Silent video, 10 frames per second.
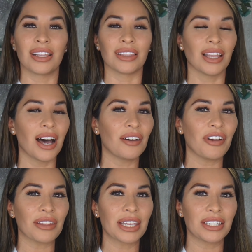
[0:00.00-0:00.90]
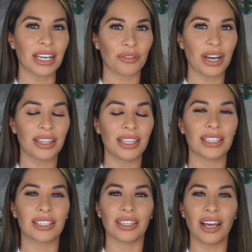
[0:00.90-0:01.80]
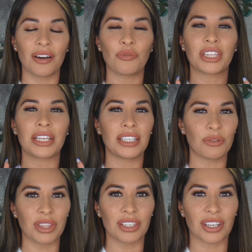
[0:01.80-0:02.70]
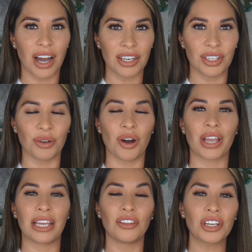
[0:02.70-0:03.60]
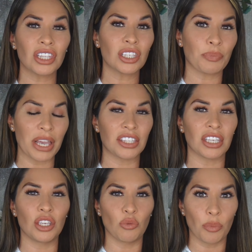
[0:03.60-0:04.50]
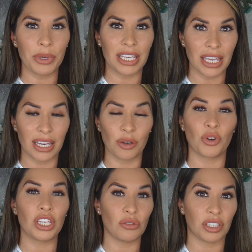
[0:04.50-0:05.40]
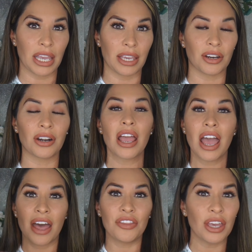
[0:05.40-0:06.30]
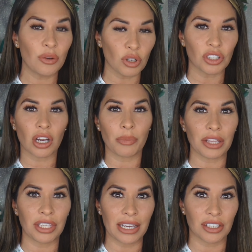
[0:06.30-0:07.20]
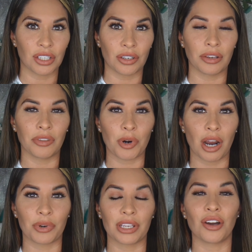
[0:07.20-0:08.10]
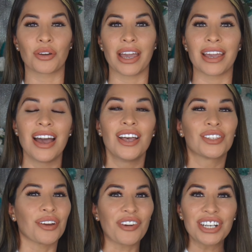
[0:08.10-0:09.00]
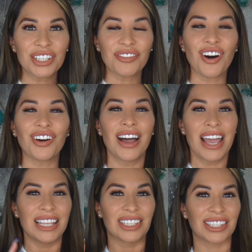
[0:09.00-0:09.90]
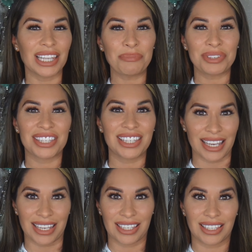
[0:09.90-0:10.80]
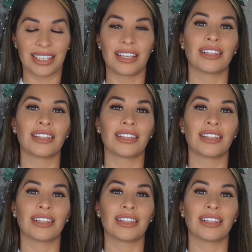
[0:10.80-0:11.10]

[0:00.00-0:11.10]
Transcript: Love how they decorated this, love what they did with this condo. Okay, look at the space that you will be getting when you stay here, and then we'll talk about the exterior of the property. Okay, so first of all, it sleeps six.